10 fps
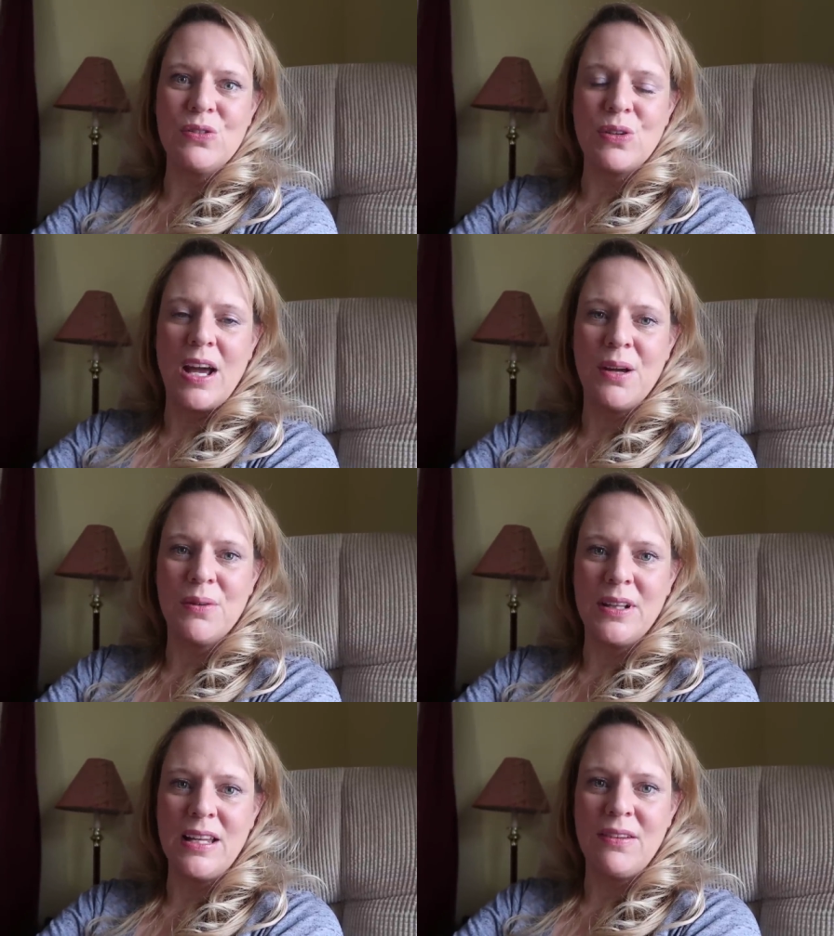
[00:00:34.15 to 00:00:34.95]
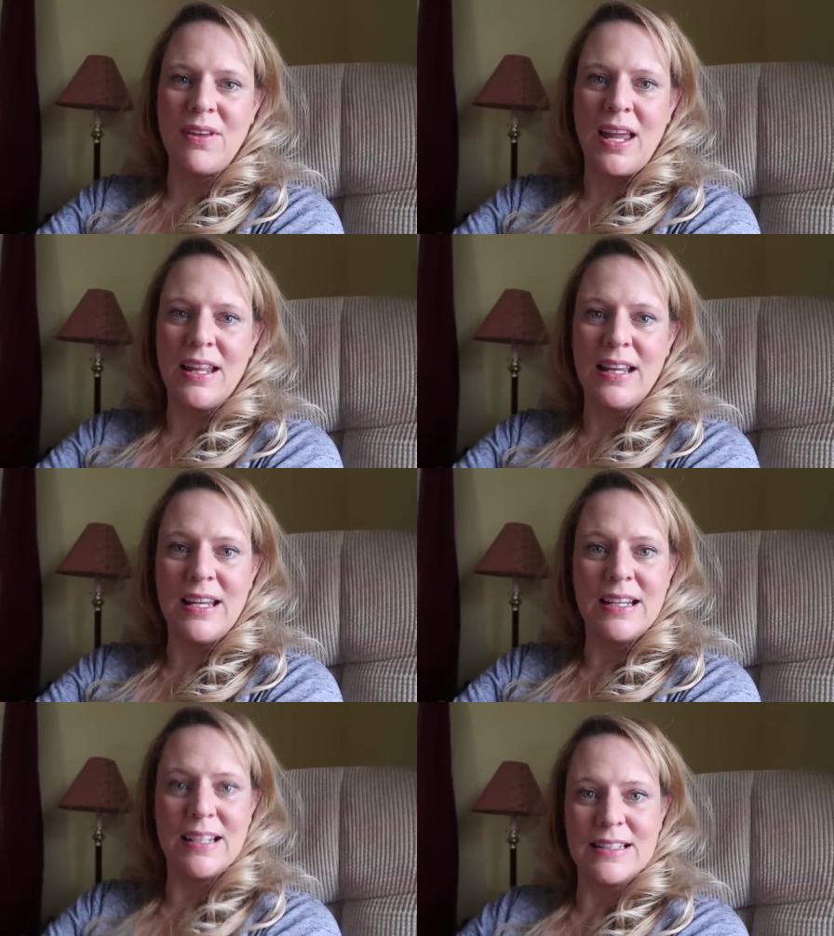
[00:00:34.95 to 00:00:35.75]
so I will leave a
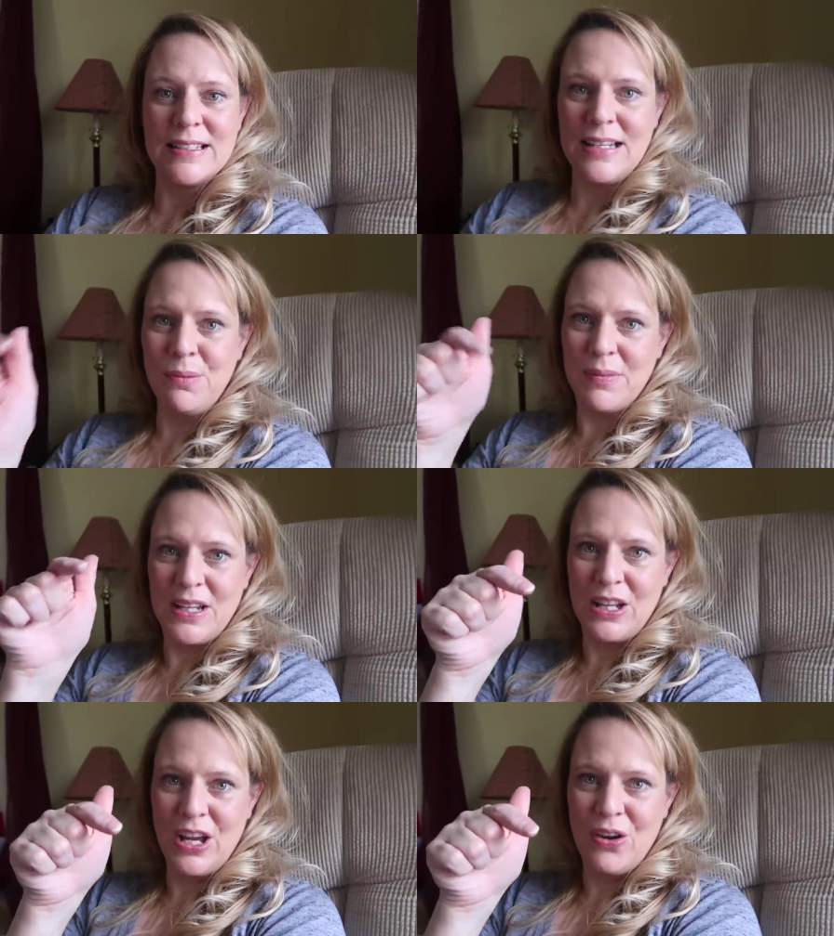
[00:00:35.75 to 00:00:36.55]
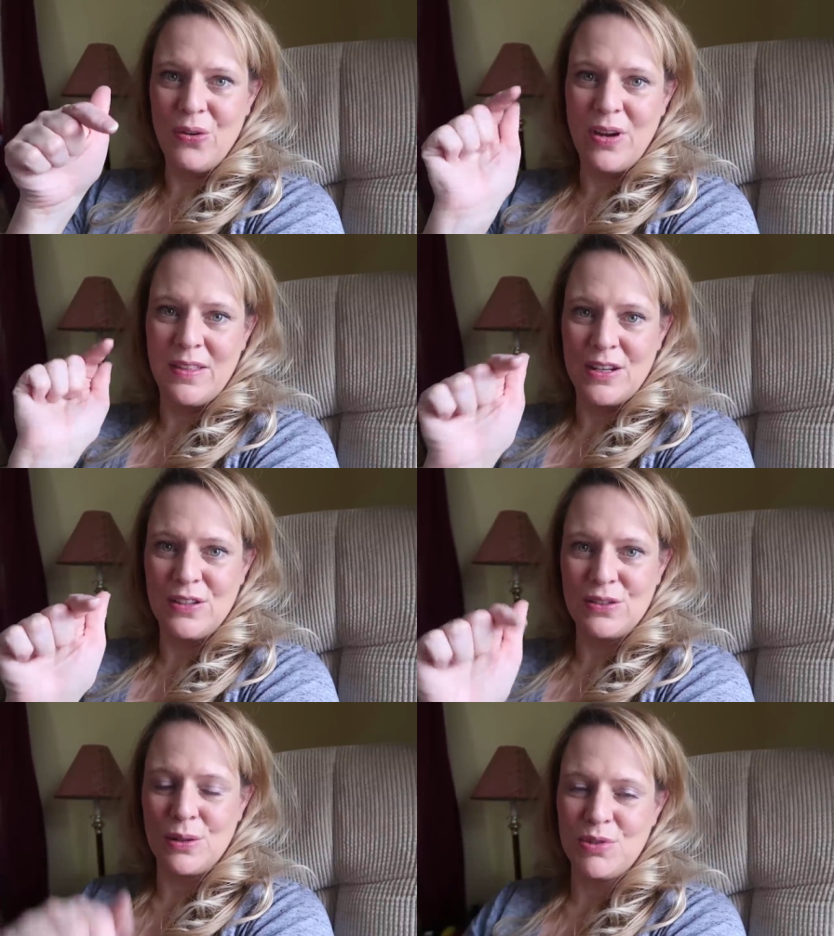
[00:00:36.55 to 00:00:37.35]
link down below in the
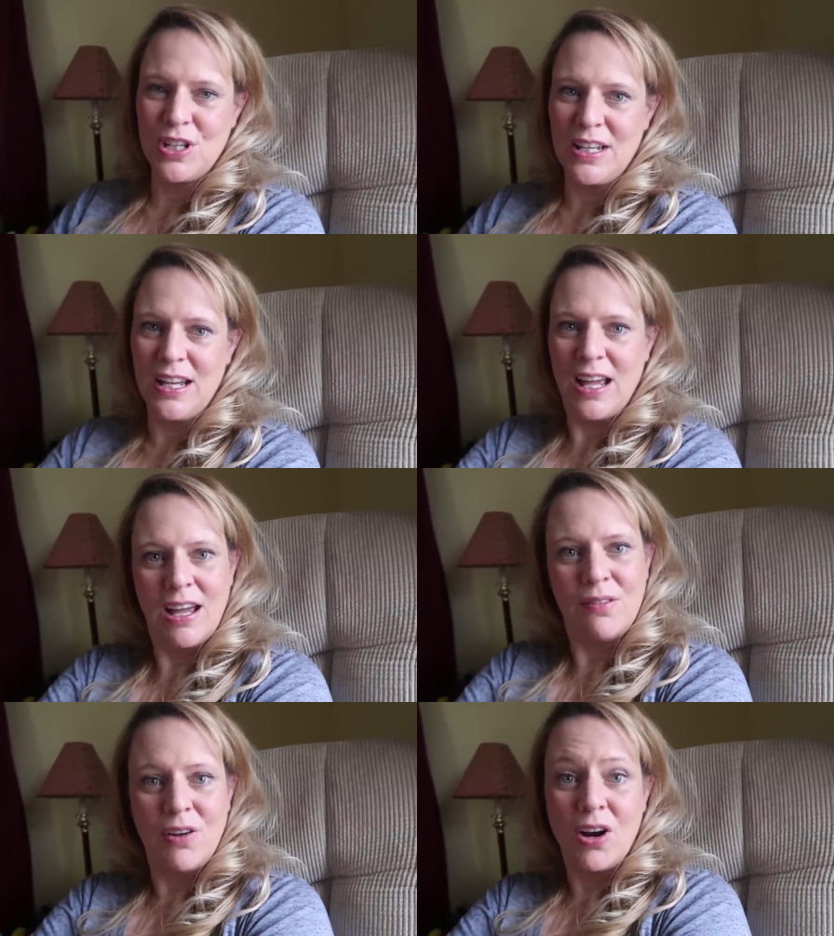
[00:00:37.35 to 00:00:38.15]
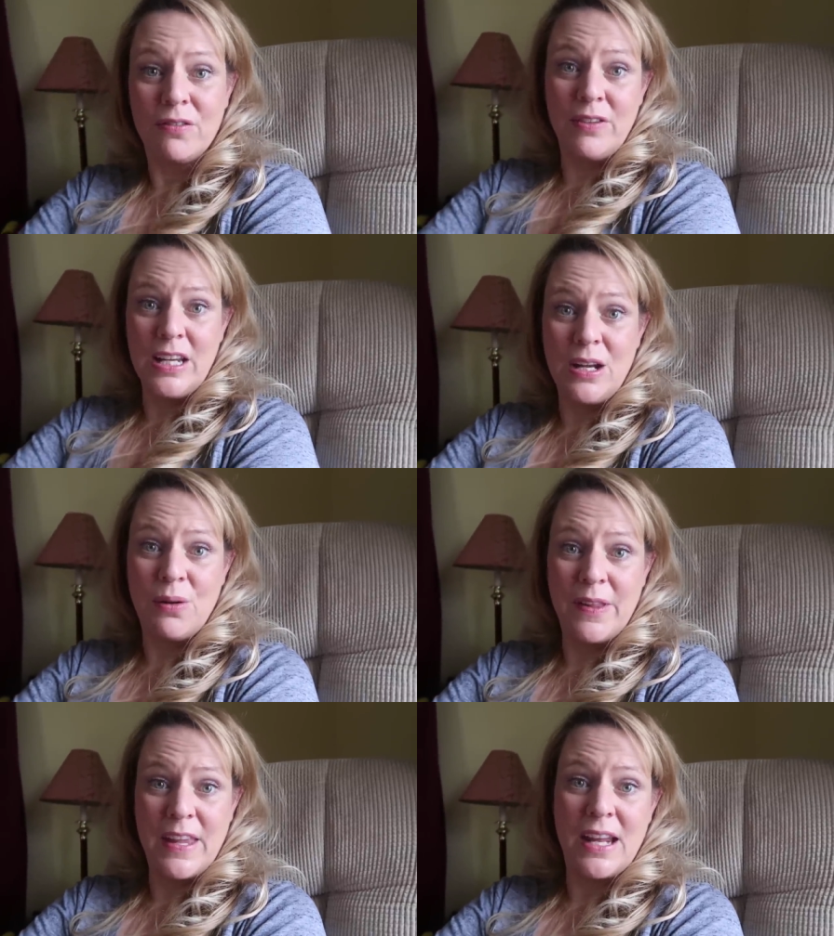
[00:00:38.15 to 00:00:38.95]
description of our
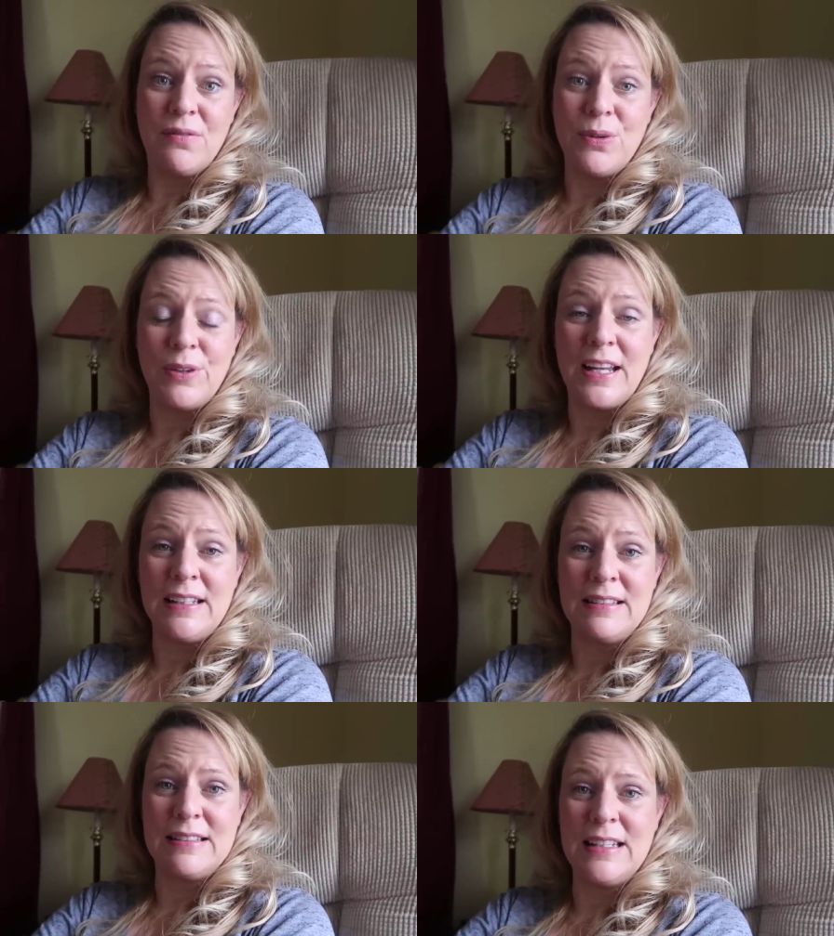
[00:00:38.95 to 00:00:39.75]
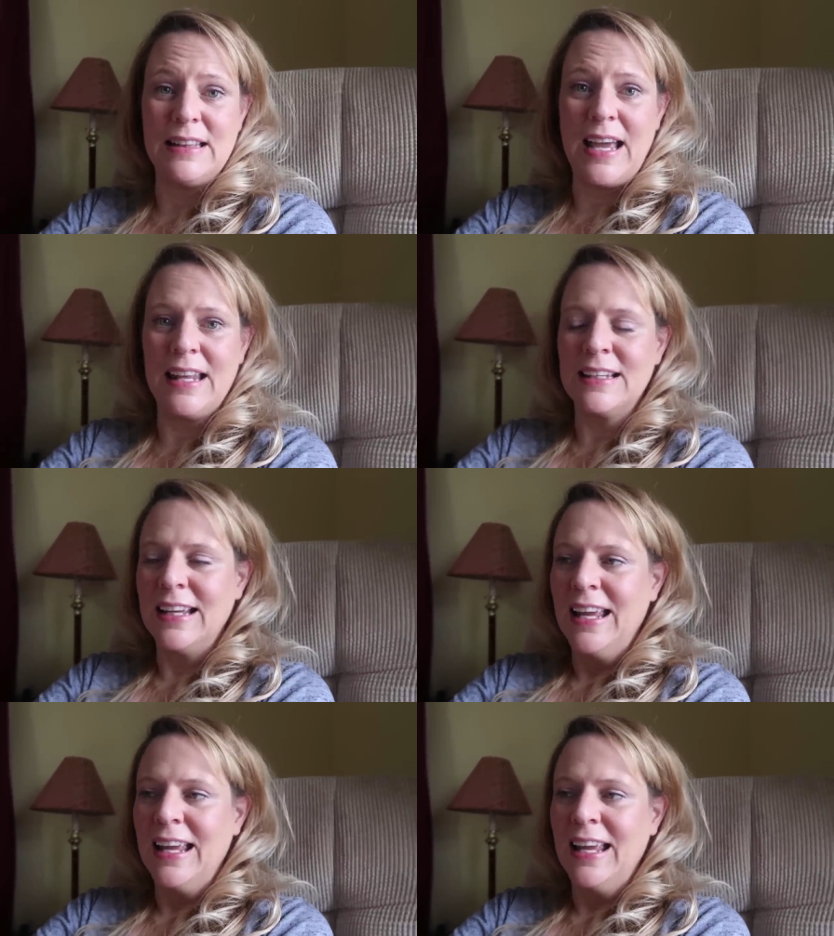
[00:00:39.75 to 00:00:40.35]
video on that if you would like to see that.